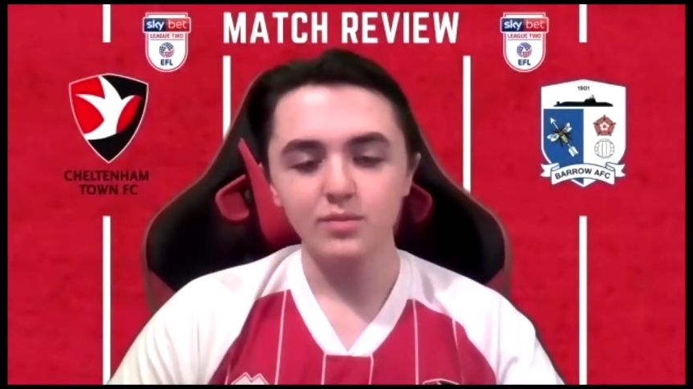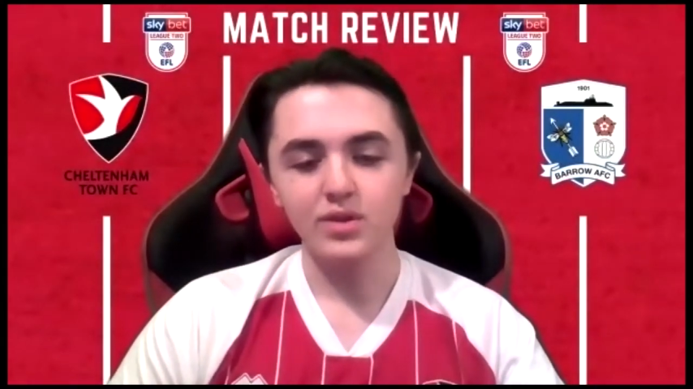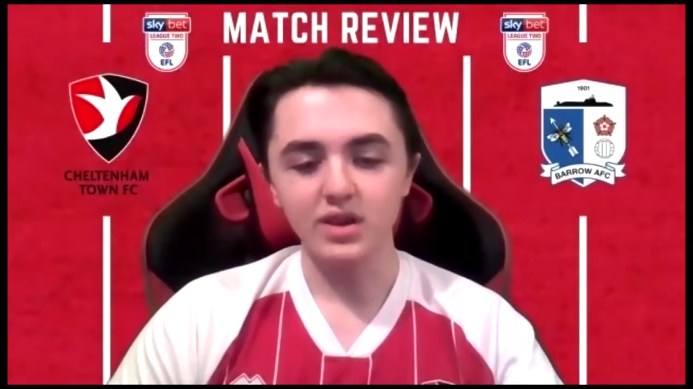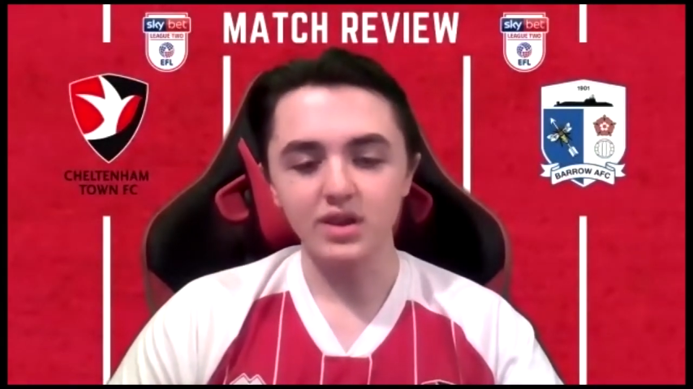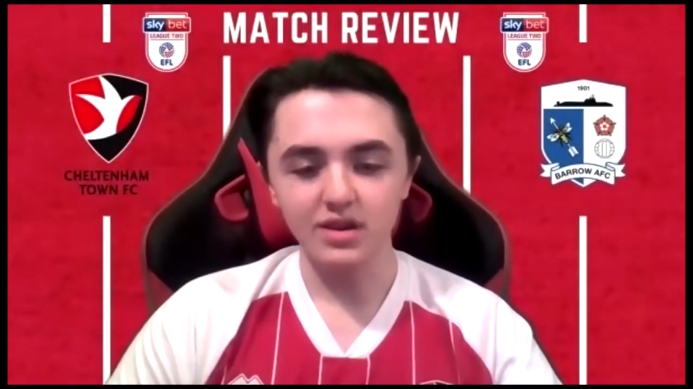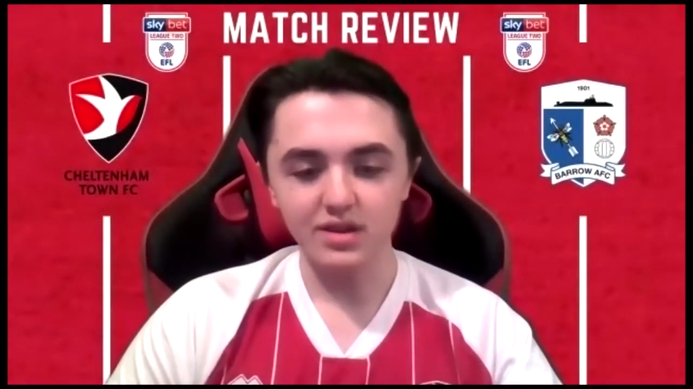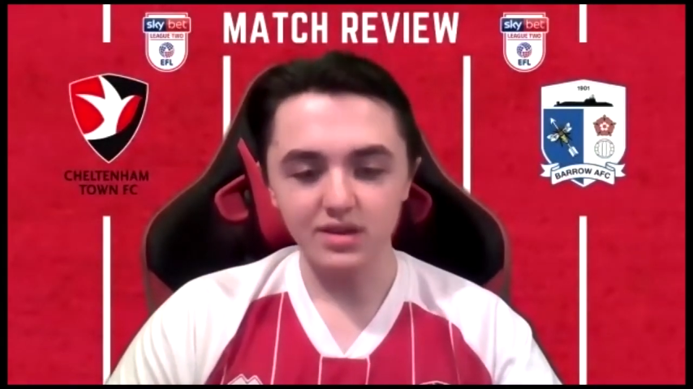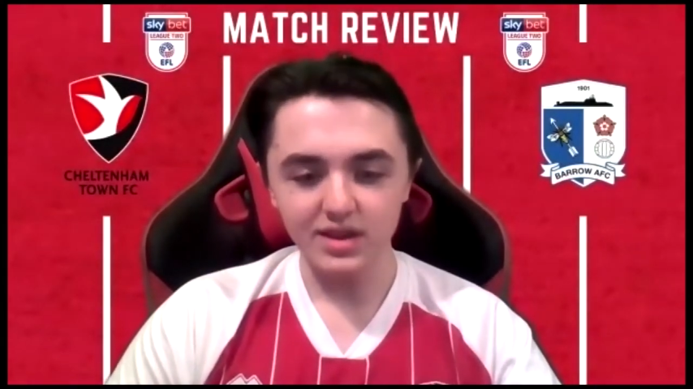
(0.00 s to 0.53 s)

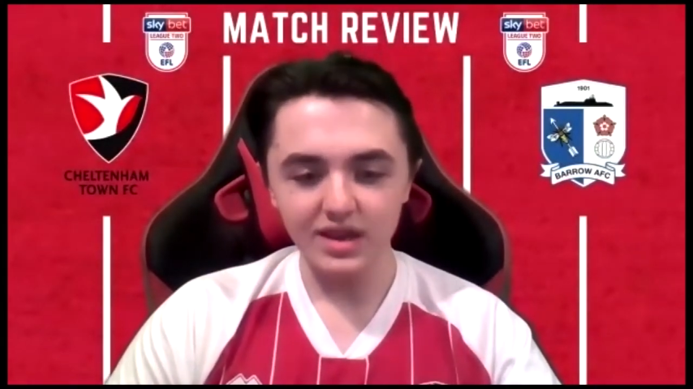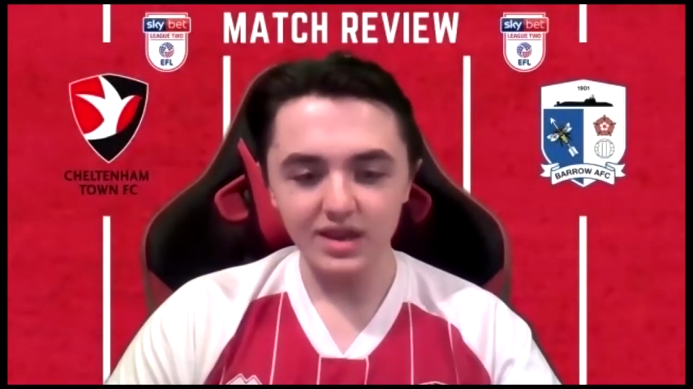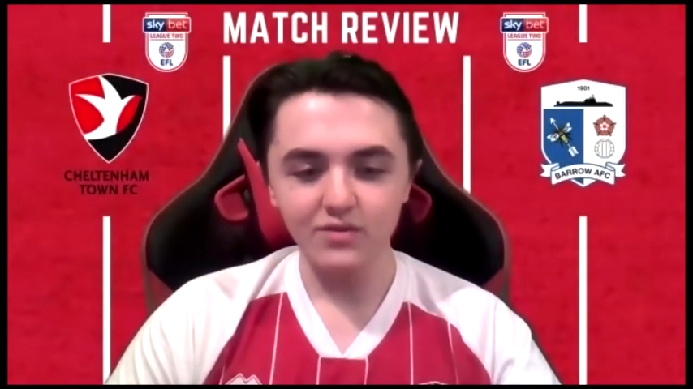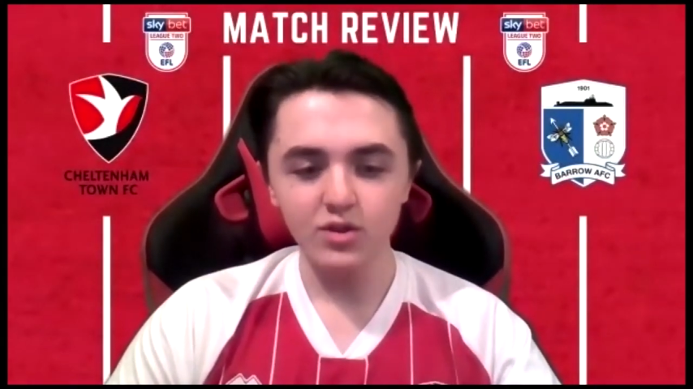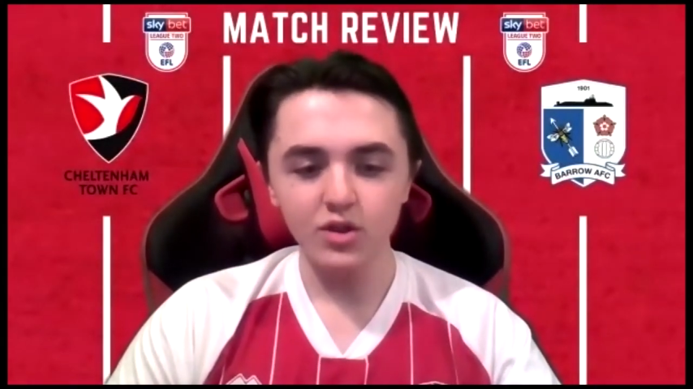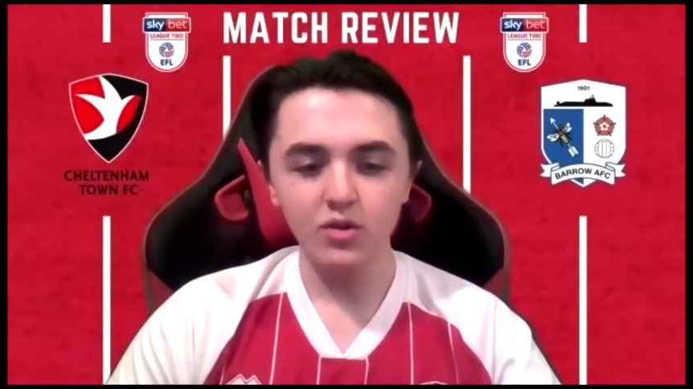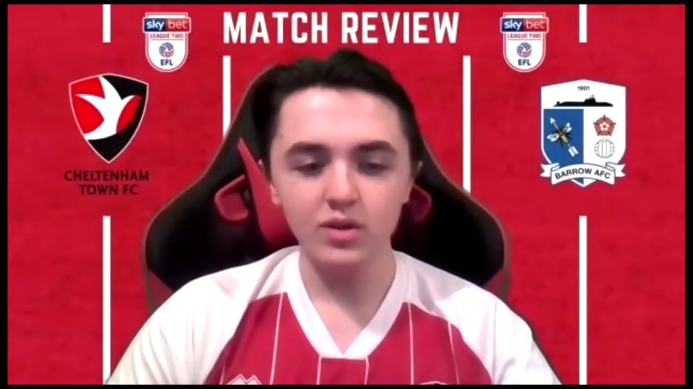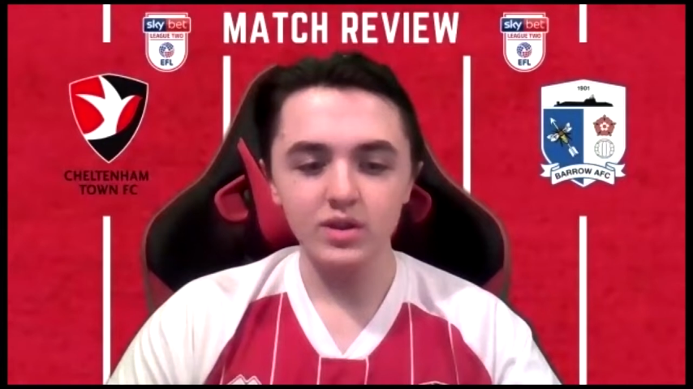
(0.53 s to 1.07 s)
because
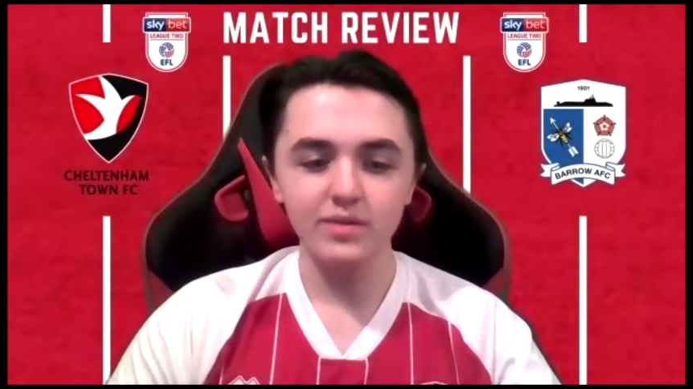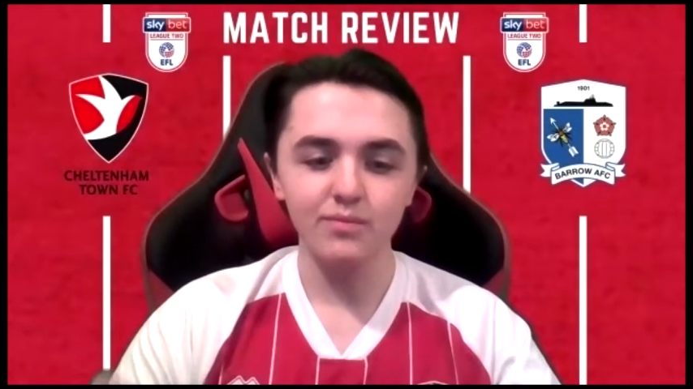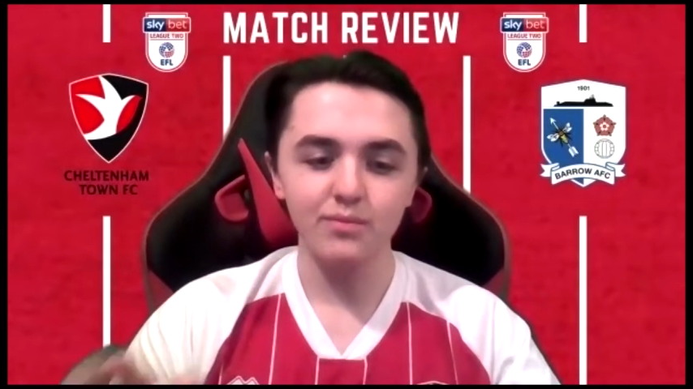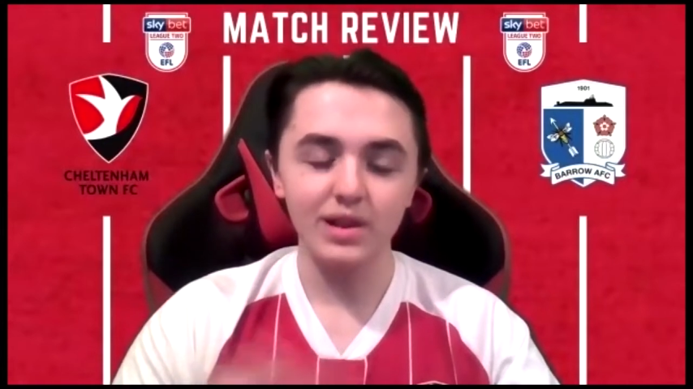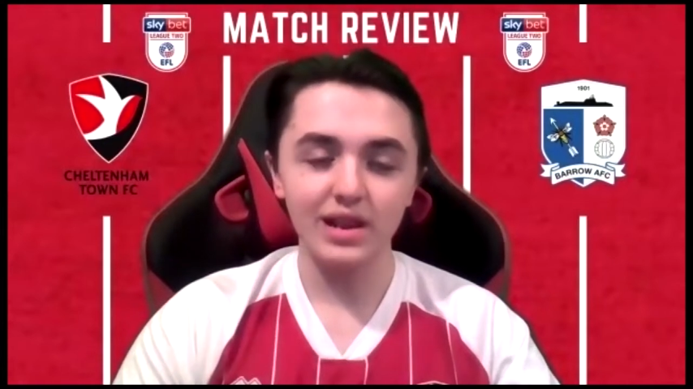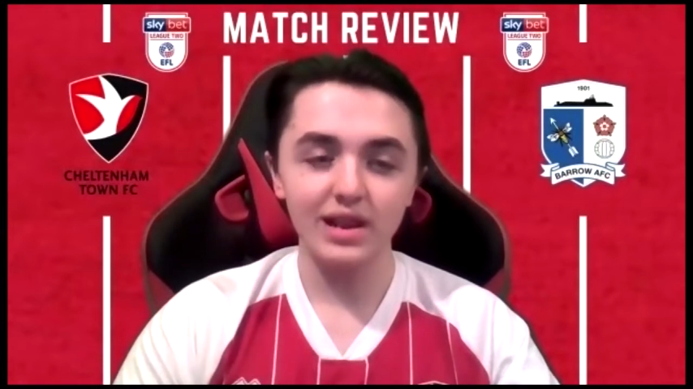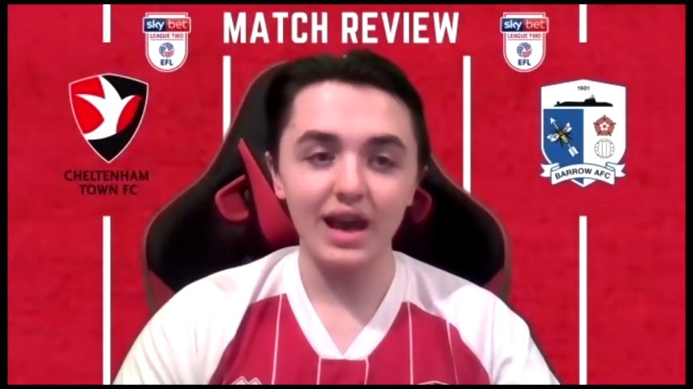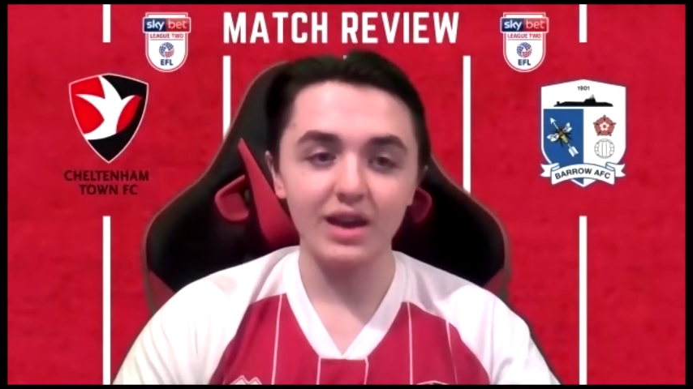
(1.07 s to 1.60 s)
even though he didn't